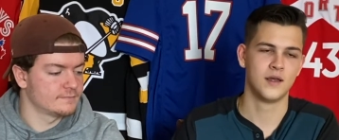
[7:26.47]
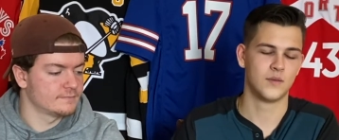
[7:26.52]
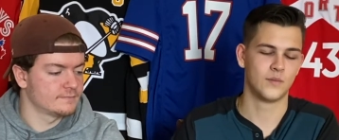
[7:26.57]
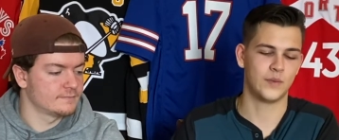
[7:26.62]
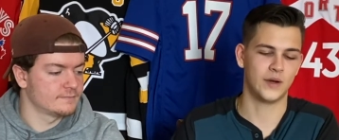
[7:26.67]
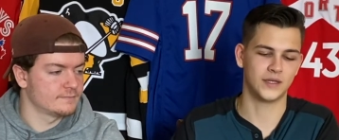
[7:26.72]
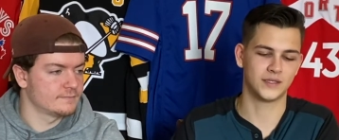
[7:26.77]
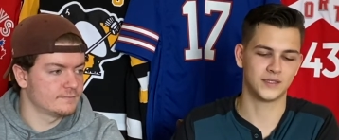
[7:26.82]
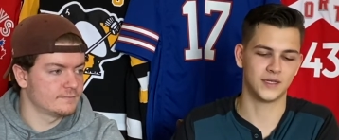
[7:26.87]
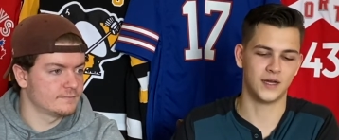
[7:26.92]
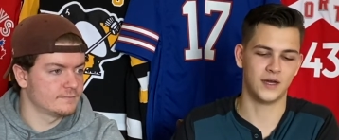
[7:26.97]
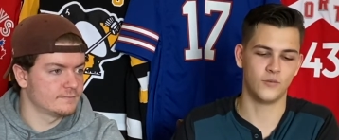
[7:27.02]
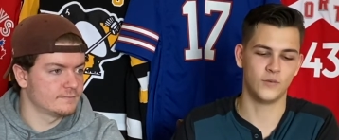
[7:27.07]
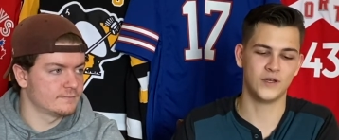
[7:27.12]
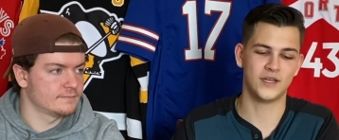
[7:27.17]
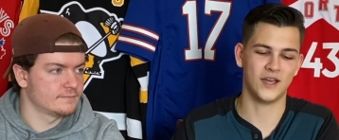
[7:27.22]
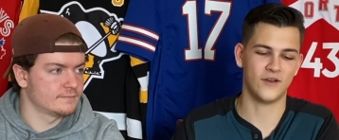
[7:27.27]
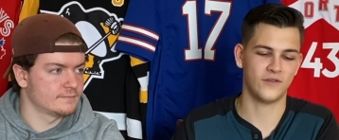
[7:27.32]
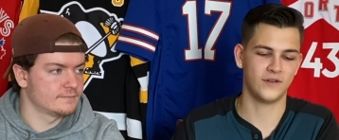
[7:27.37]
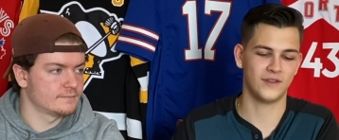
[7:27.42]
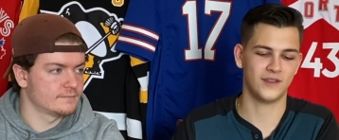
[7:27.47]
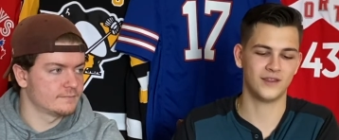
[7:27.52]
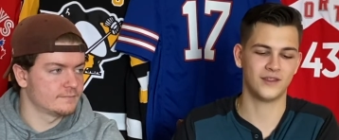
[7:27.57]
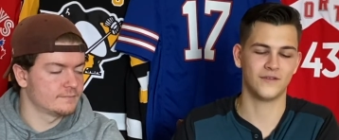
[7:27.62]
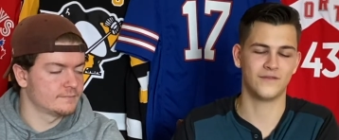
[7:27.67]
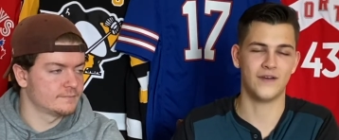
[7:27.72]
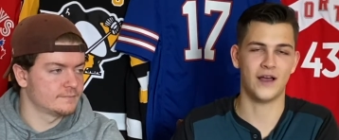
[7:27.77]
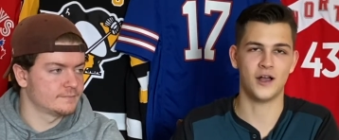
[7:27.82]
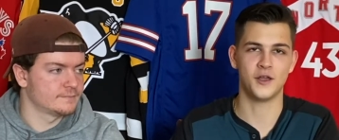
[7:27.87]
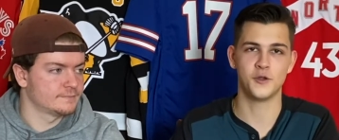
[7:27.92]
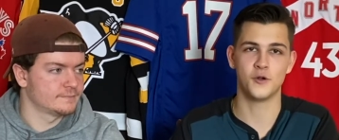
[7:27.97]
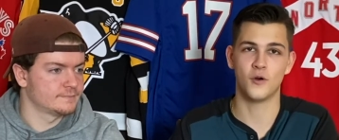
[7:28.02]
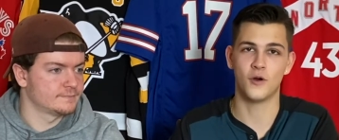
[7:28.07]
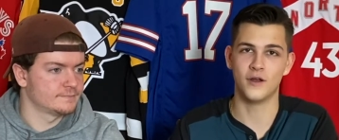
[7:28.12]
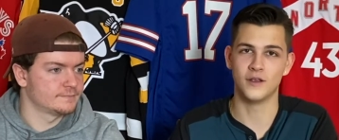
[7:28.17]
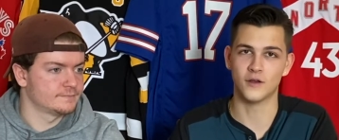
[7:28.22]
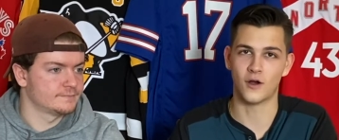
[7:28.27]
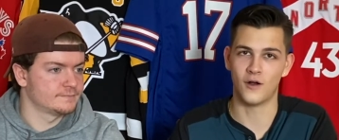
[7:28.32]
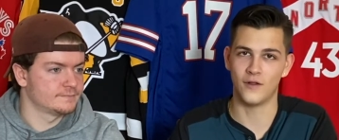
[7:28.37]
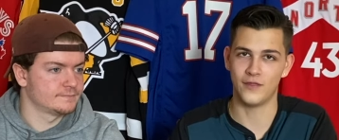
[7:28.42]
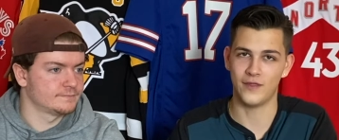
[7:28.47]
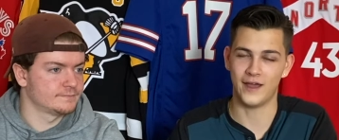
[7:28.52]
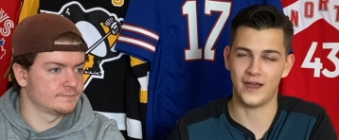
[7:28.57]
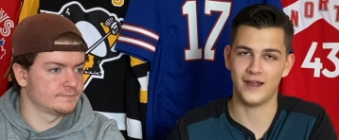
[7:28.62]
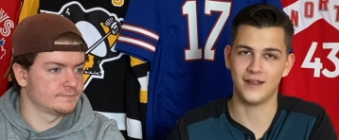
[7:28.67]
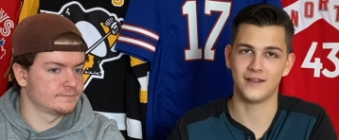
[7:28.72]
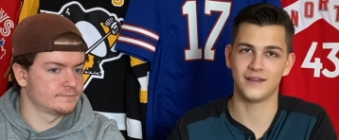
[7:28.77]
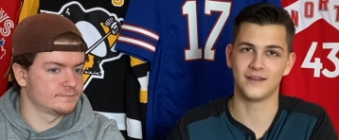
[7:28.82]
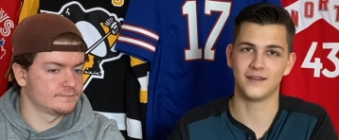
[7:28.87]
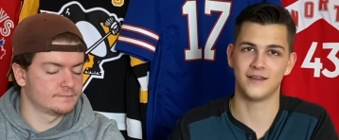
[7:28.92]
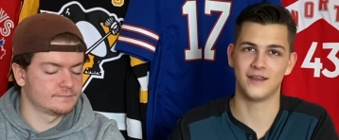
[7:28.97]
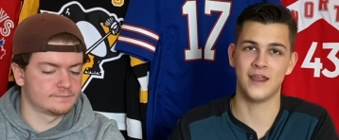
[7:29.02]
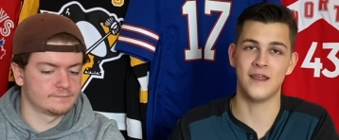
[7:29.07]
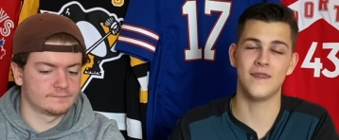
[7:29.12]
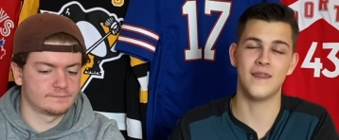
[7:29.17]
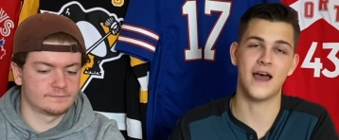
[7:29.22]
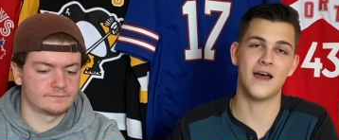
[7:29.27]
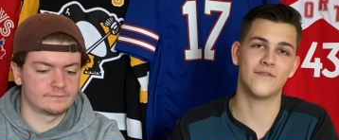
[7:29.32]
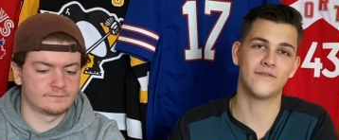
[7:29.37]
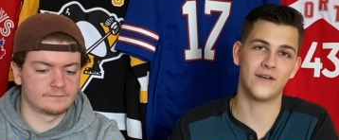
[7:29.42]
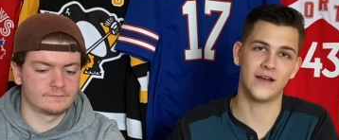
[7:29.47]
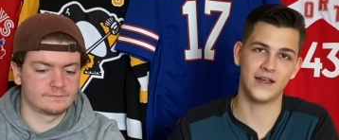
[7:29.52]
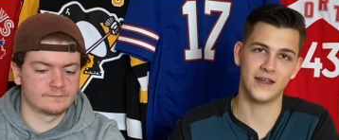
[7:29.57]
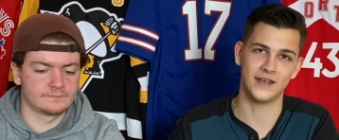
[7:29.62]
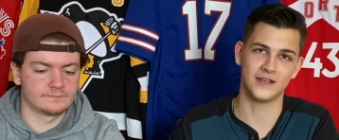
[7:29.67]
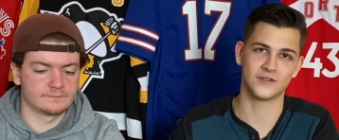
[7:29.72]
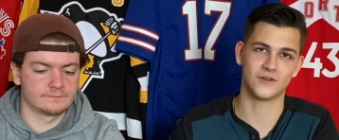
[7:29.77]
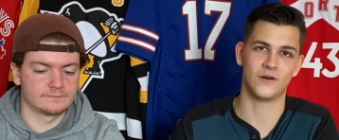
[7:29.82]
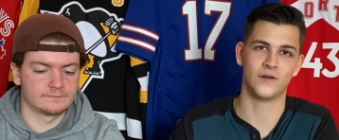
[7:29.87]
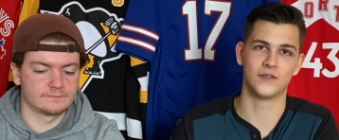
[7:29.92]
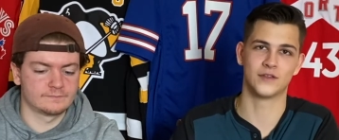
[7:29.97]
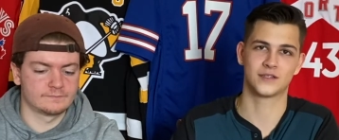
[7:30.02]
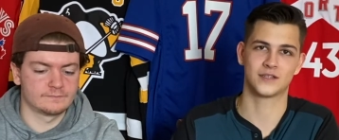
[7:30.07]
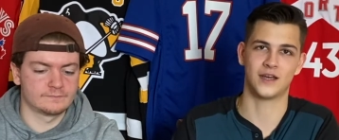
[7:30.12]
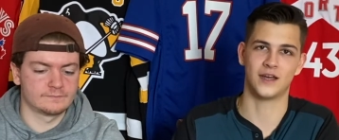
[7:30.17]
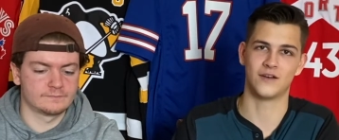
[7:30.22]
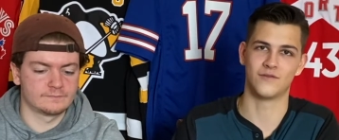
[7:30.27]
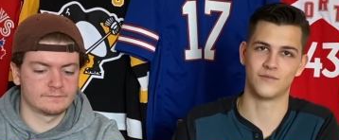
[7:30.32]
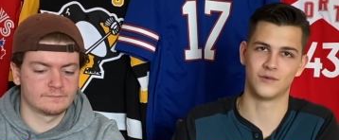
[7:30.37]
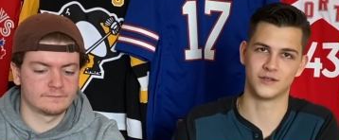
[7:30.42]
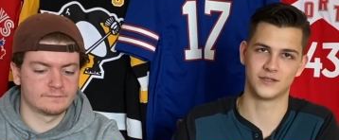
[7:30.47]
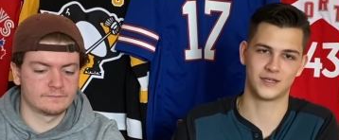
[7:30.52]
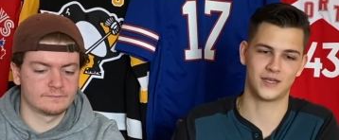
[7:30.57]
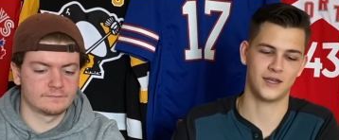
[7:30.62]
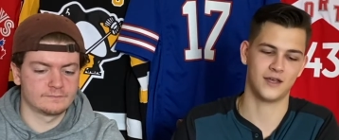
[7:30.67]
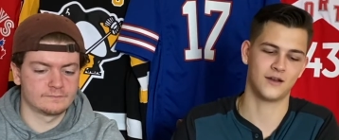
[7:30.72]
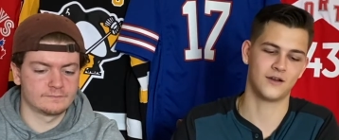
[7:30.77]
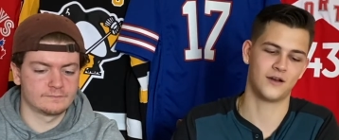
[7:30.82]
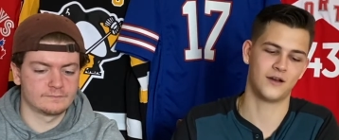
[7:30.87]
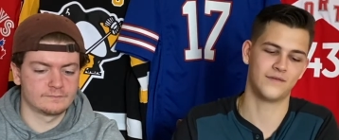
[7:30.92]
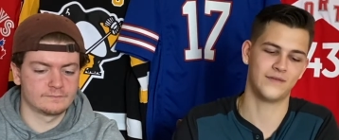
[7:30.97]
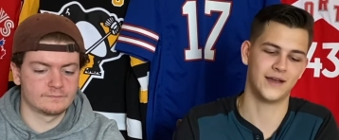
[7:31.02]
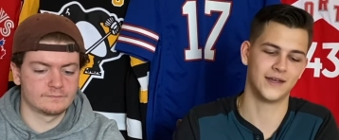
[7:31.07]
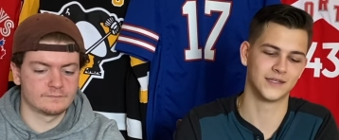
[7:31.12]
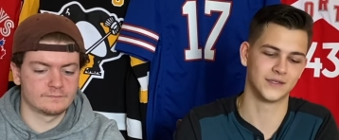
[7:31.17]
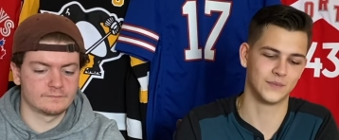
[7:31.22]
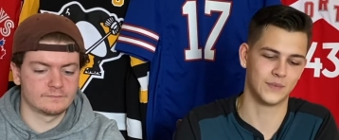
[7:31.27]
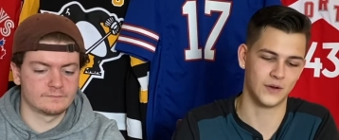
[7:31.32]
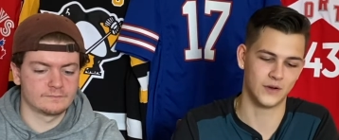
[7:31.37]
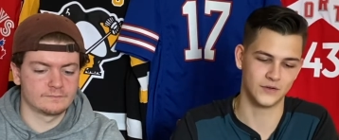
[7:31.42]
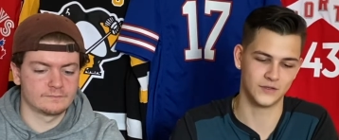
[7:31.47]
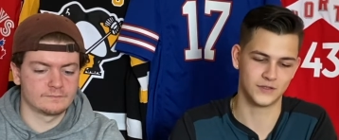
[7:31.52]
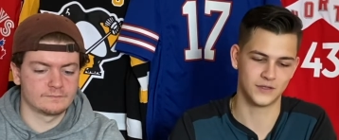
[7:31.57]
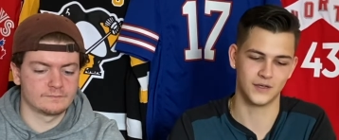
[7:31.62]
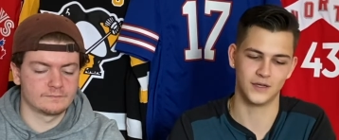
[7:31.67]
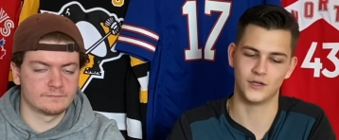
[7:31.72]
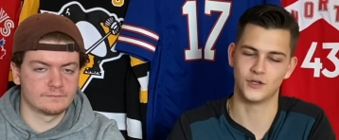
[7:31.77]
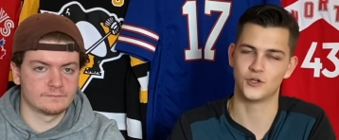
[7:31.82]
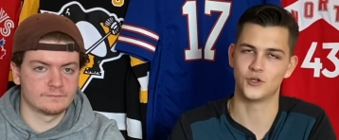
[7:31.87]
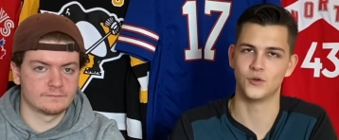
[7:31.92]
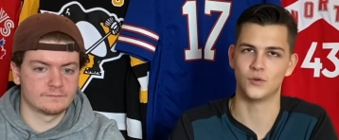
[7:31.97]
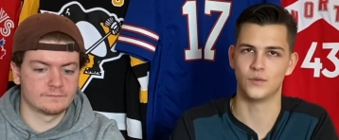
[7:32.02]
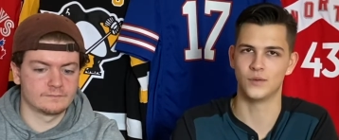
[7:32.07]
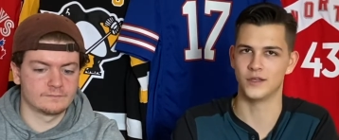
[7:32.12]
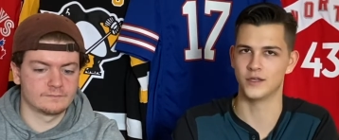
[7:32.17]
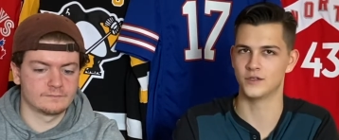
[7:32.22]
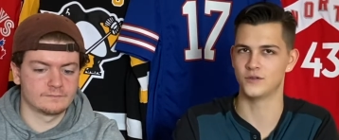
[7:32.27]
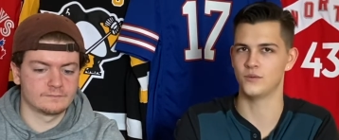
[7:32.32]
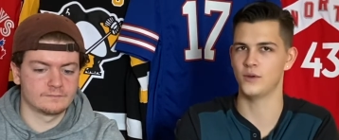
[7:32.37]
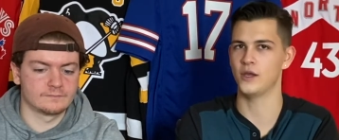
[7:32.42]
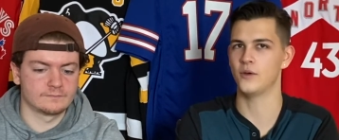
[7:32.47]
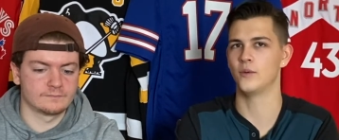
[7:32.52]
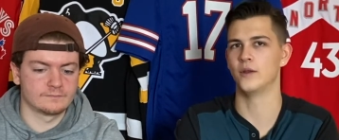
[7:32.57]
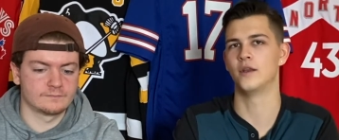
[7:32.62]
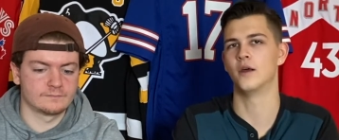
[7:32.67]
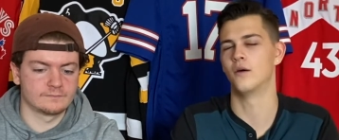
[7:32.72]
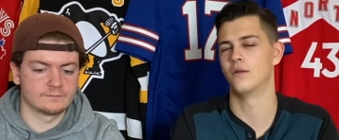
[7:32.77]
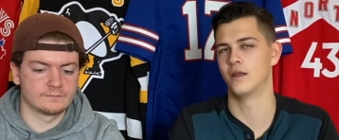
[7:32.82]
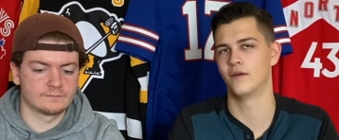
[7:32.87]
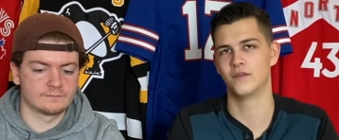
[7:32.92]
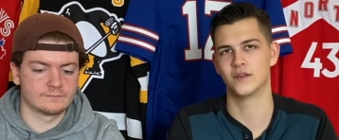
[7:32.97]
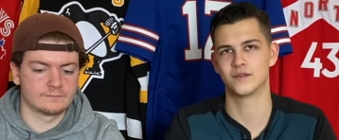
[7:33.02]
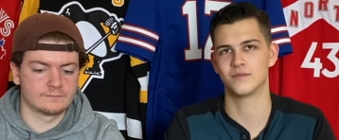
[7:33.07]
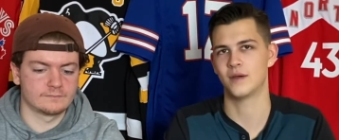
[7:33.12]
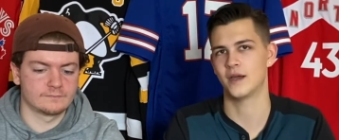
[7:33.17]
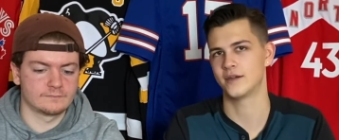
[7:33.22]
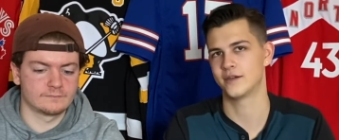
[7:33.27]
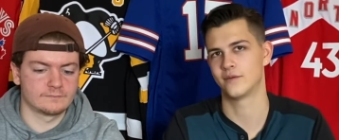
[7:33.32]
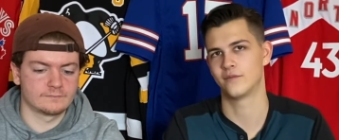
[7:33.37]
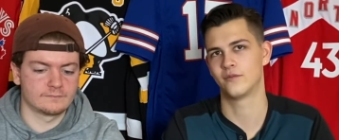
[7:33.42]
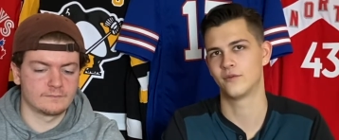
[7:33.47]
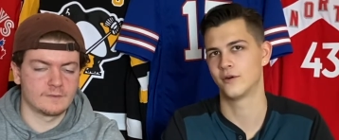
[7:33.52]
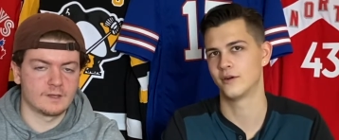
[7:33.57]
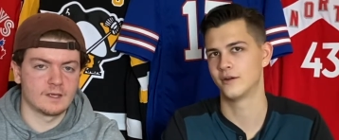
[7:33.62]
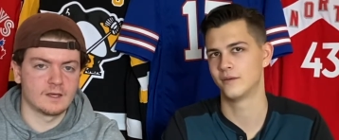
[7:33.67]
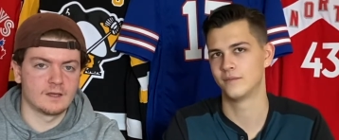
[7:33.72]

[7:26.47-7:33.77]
Speaker 1: But uh, we definitely think the value on that in that fight is on the side of Murzakanov as opposed to in Chukwi this week. We don't love this matchup for him.